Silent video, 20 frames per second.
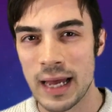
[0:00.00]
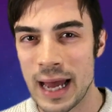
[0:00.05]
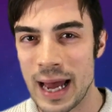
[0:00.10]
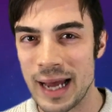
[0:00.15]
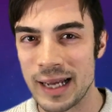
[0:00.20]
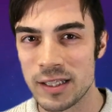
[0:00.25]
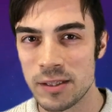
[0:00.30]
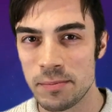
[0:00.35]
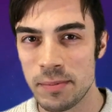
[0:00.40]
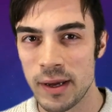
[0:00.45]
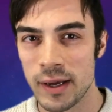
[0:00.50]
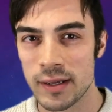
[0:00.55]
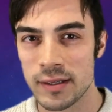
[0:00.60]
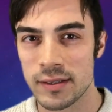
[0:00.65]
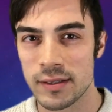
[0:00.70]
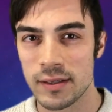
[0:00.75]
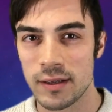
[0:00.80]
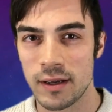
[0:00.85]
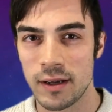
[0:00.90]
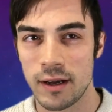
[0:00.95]

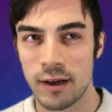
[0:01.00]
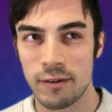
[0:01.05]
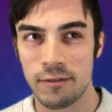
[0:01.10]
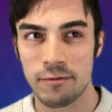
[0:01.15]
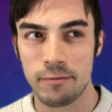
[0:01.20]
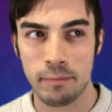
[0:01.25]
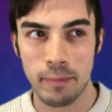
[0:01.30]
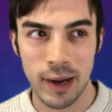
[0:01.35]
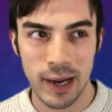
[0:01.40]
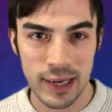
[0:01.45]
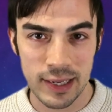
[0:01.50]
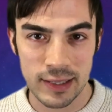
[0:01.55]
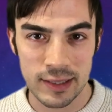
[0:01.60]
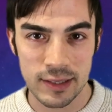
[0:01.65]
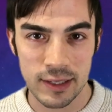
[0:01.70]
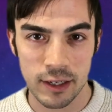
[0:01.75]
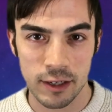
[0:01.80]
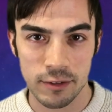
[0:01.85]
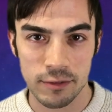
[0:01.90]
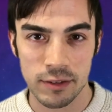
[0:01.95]
aspects of
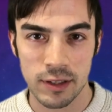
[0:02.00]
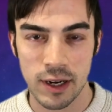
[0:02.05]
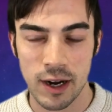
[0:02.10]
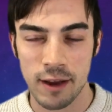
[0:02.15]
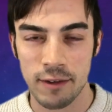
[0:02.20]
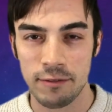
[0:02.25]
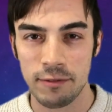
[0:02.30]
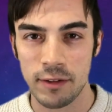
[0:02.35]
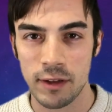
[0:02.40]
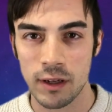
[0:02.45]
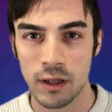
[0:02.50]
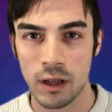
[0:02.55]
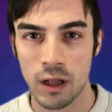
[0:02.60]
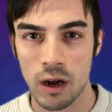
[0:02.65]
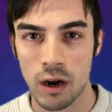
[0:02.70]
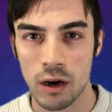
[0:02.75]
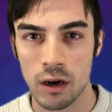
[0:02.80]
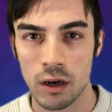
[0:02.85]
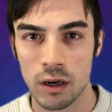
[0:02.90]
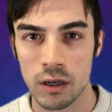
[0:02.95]
myself that I feel
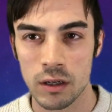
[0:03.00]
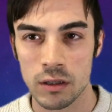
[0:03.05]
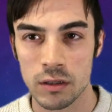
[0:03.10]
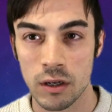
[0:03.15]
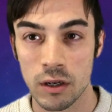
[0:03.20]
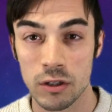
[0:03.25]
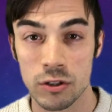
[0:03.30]
are